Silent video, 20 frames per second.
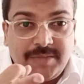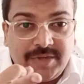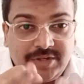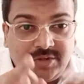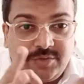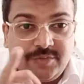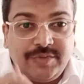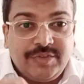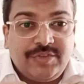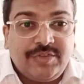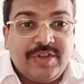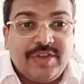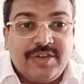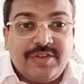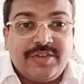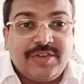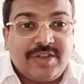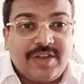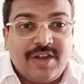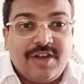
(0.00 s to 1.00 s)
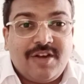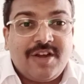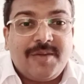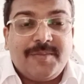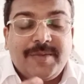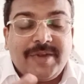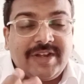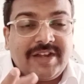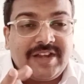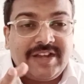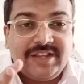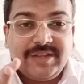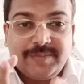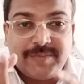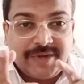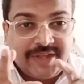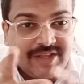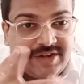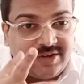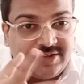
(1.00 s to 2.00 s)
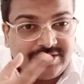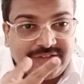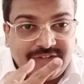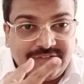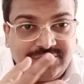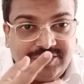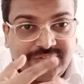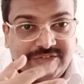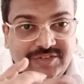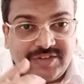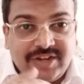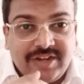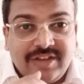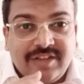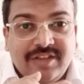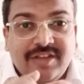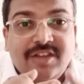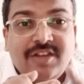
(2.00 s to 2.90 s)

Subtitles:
to which you have to call up and get the prior authorization